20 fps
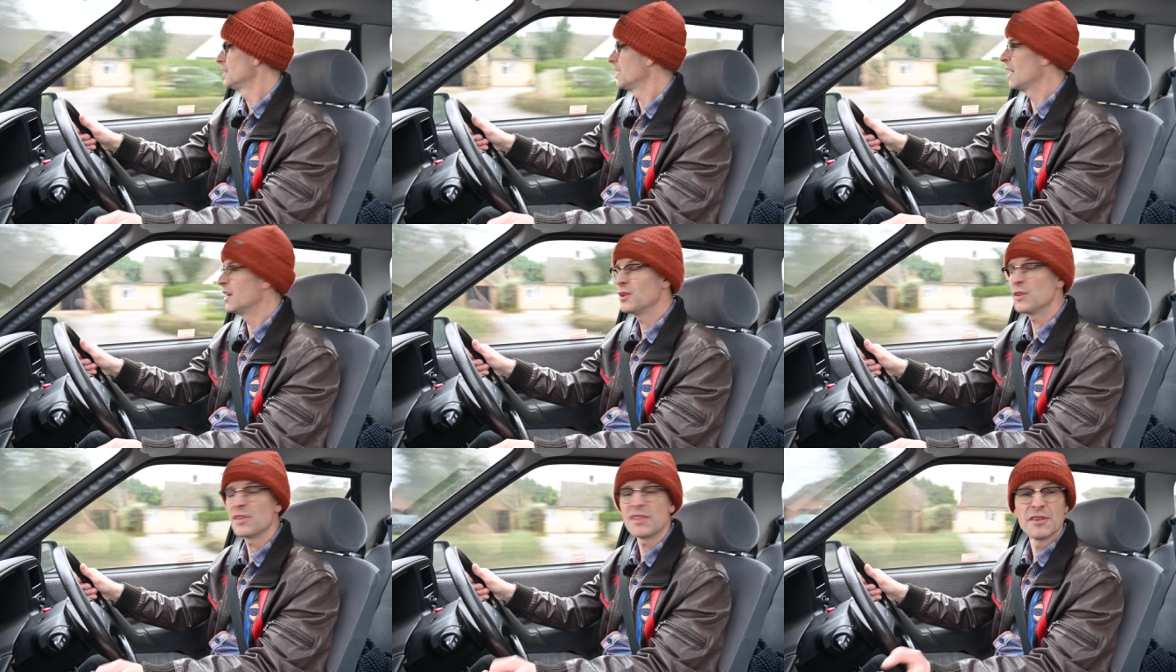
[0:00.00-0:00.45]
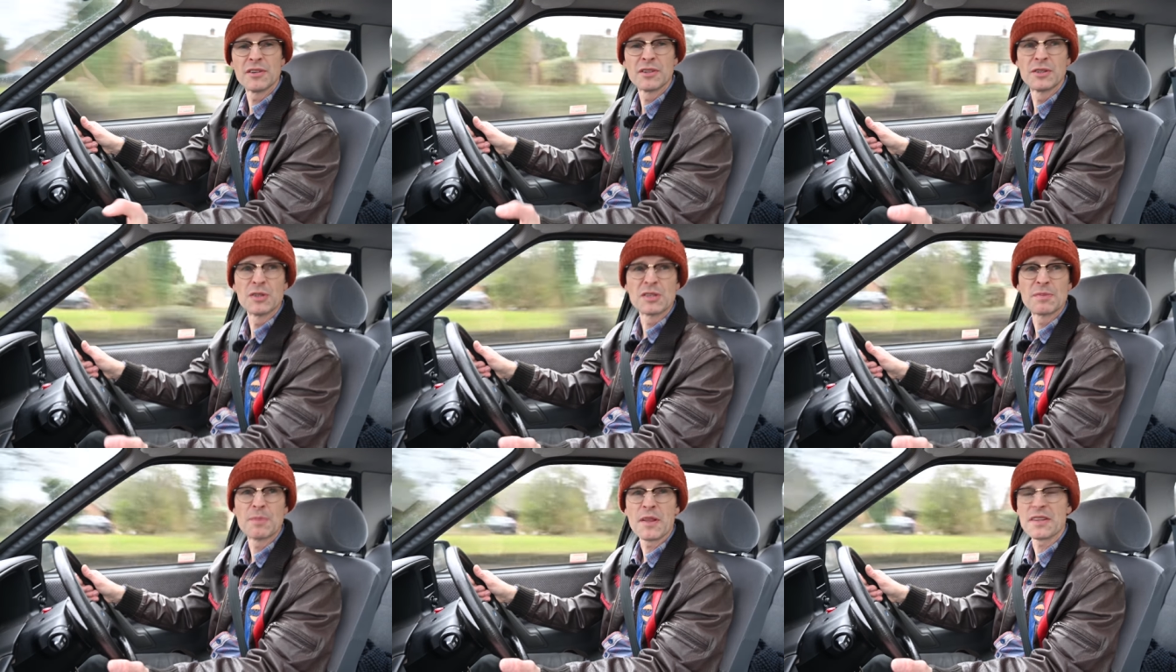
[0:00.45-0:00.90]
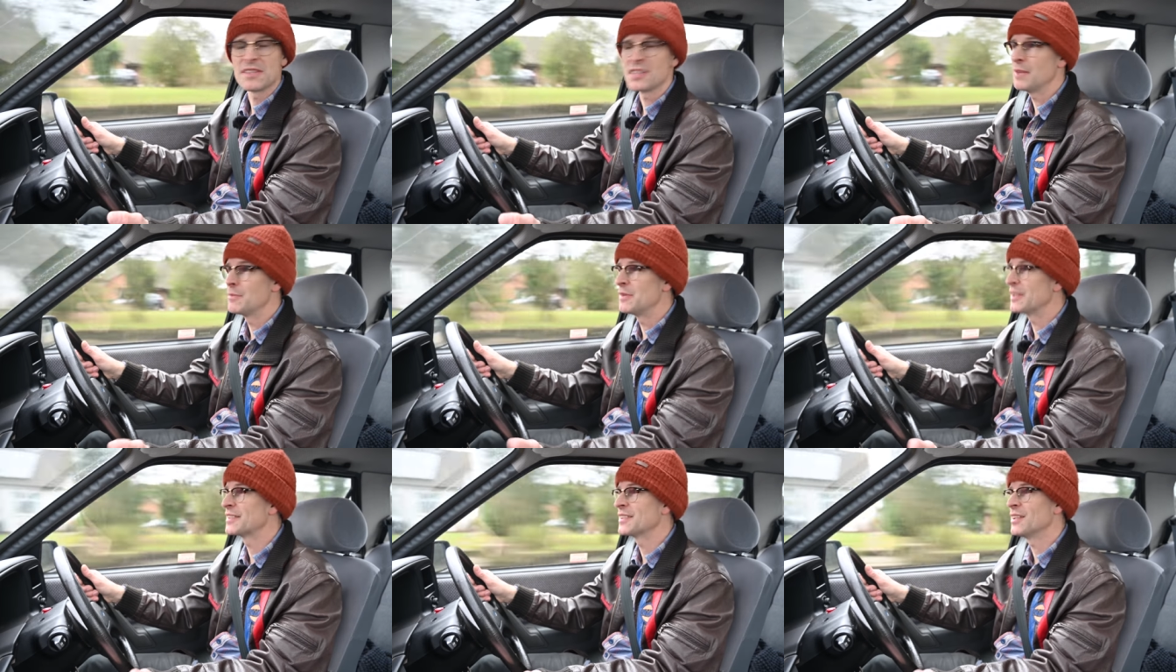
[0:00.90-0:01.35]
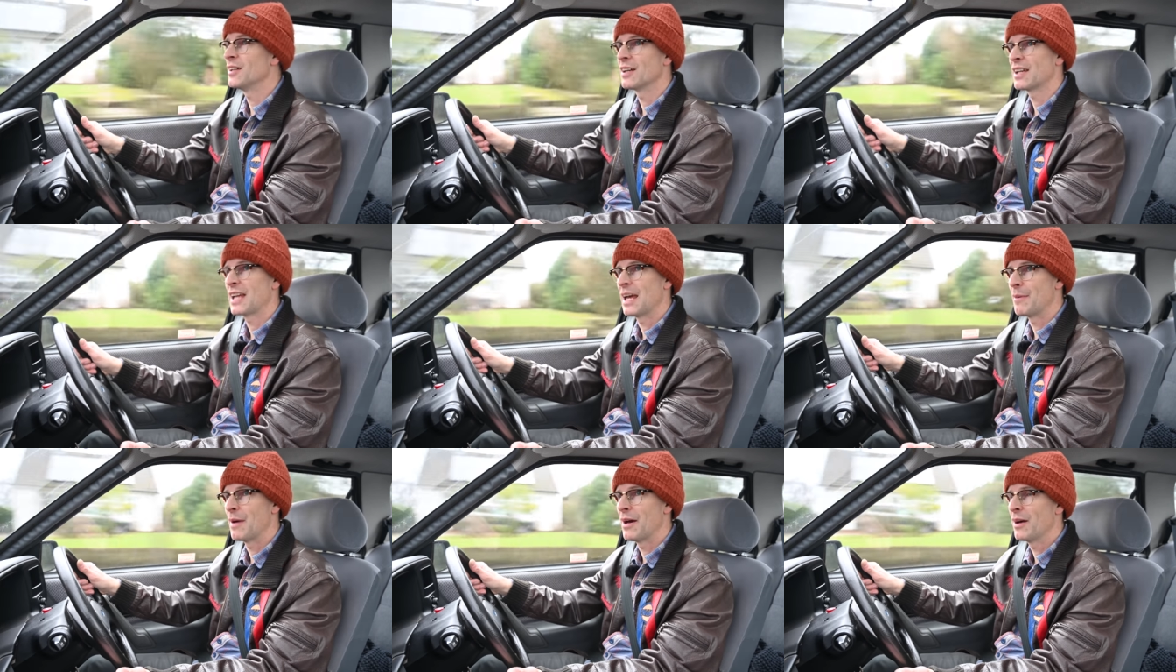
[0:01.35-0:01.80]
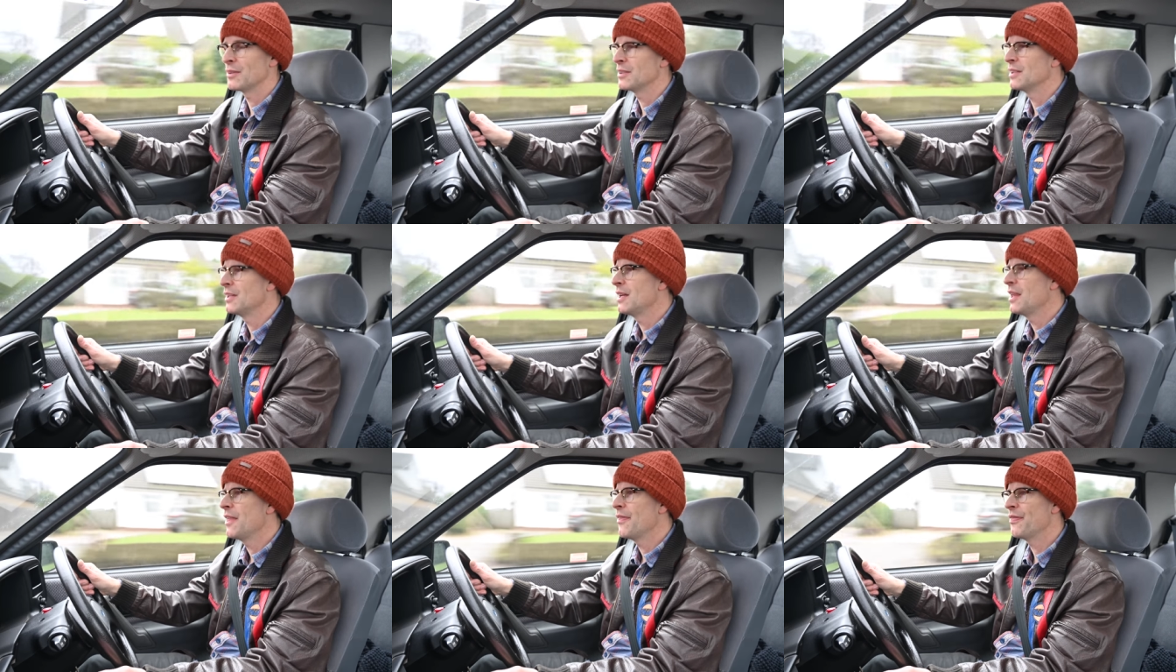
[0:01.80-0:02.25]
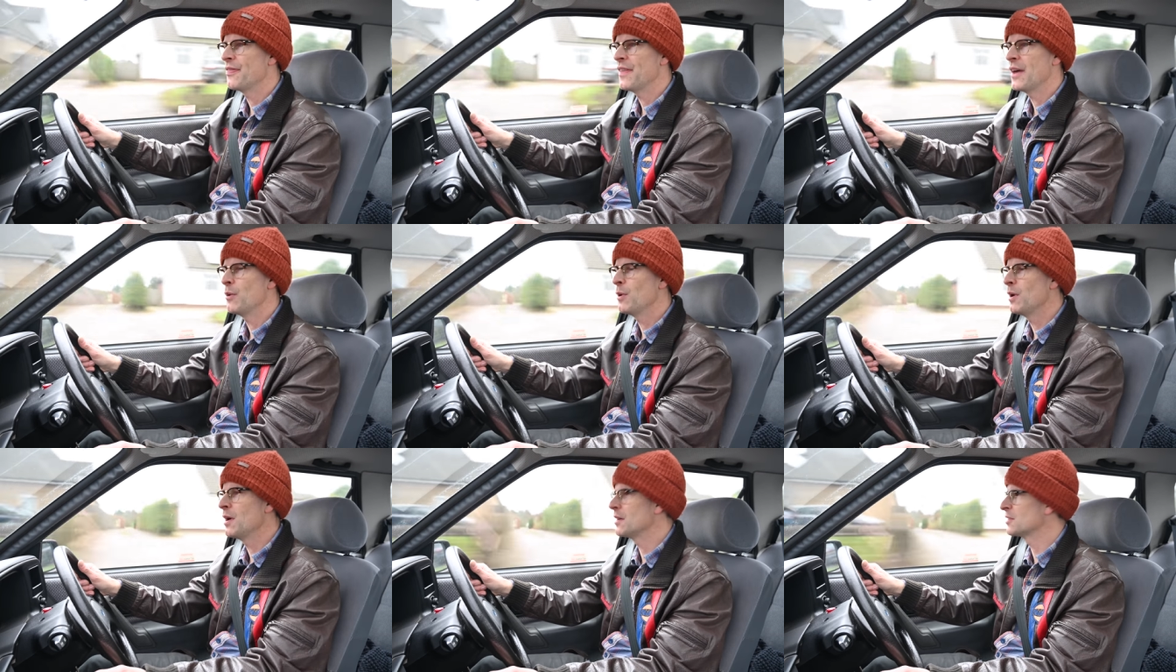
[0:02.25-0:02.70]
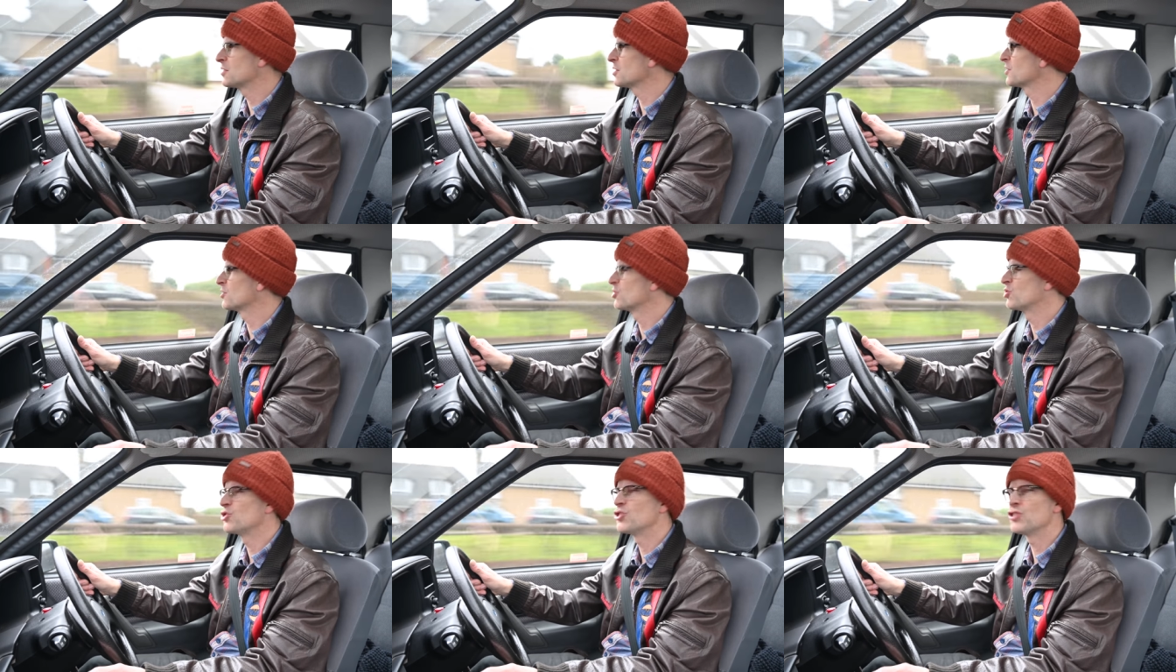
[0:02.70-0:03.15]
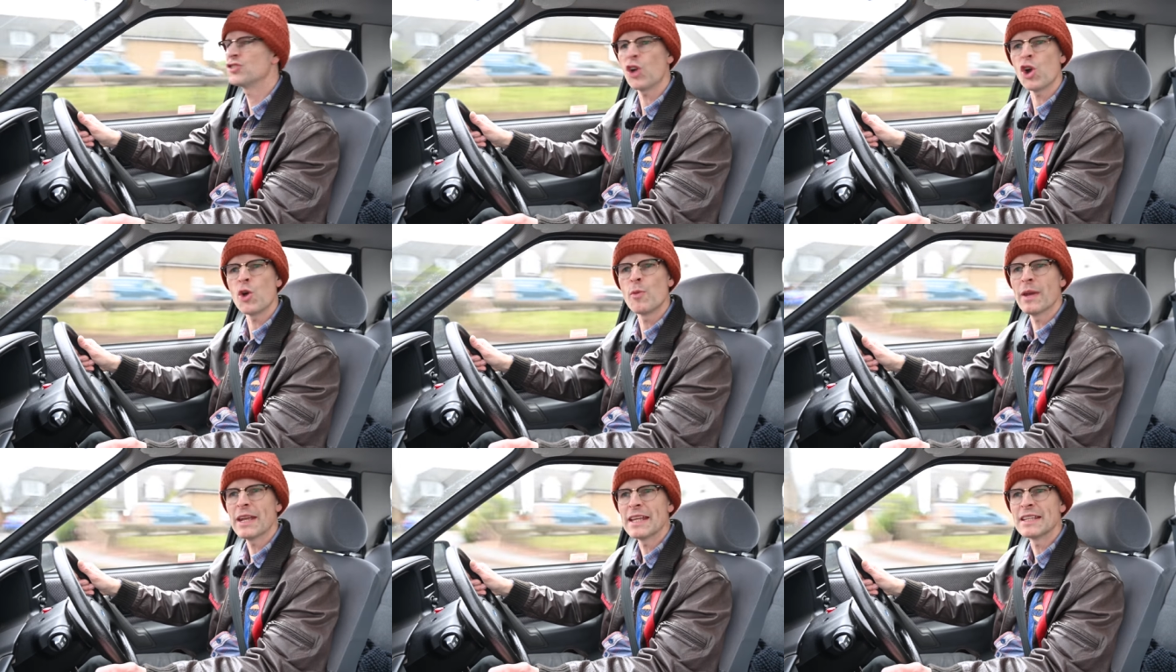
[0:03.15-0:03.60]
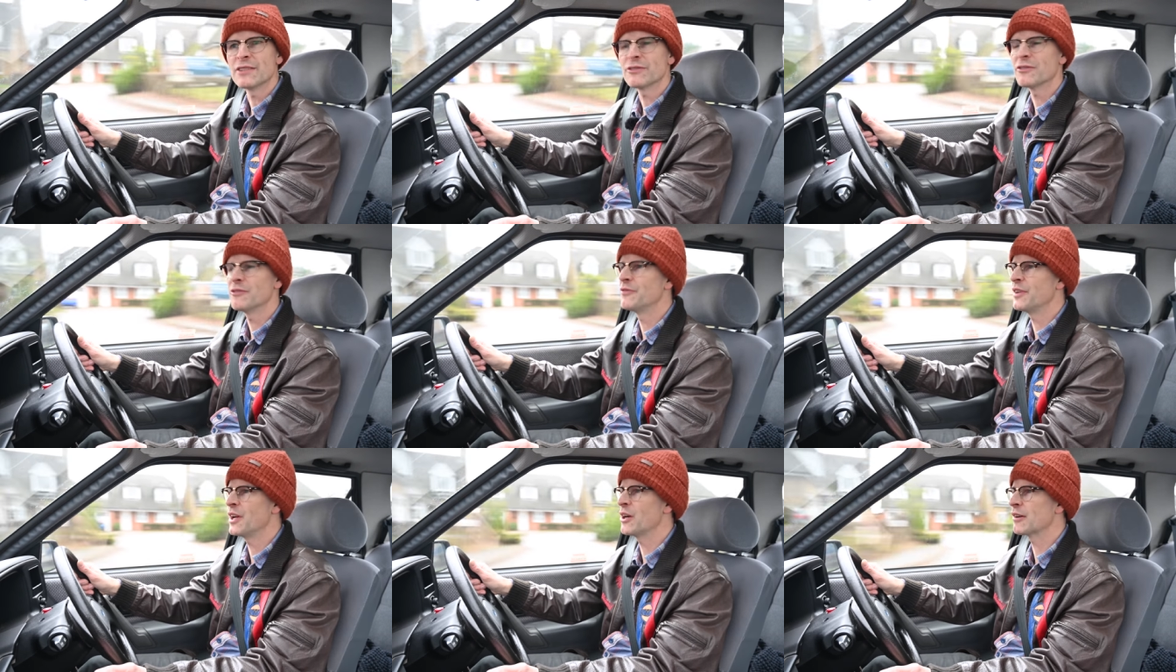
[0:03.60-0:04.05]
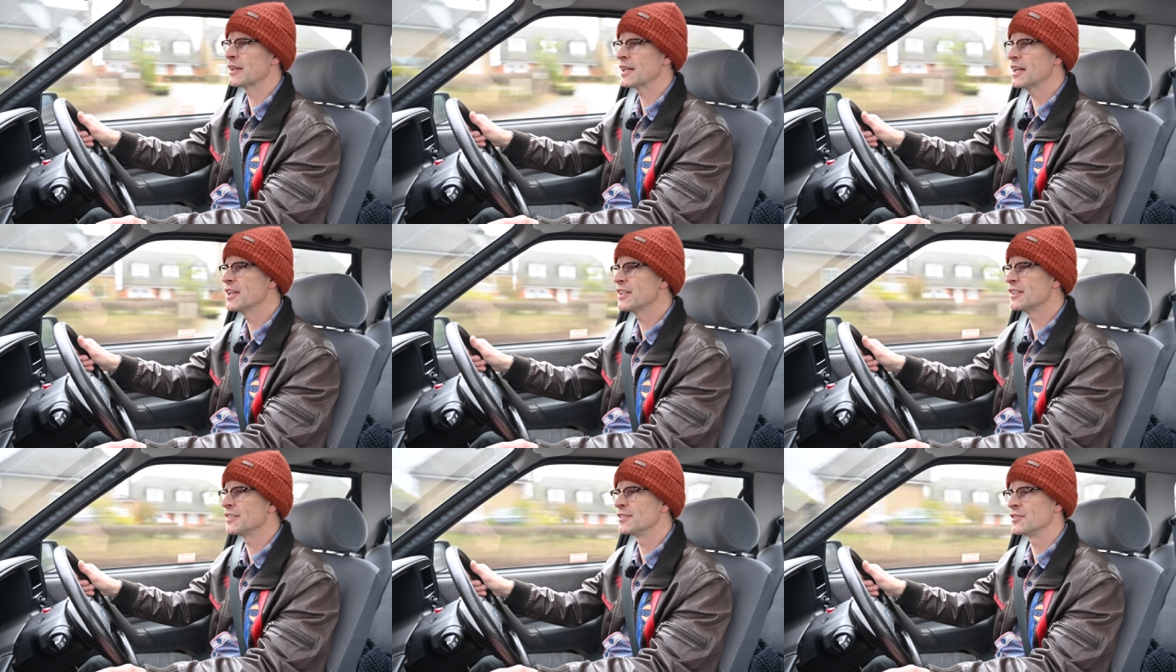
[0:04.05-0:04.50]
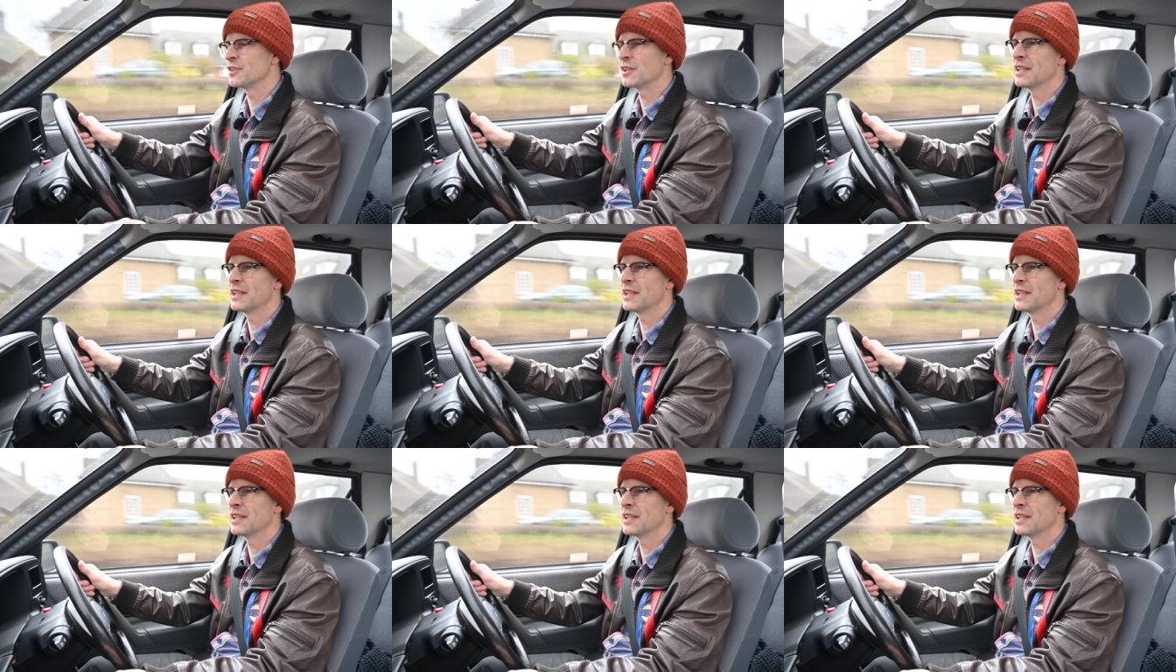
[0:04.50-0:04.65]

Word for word: And also, of course, by the time this car came out, there were just so many different variations.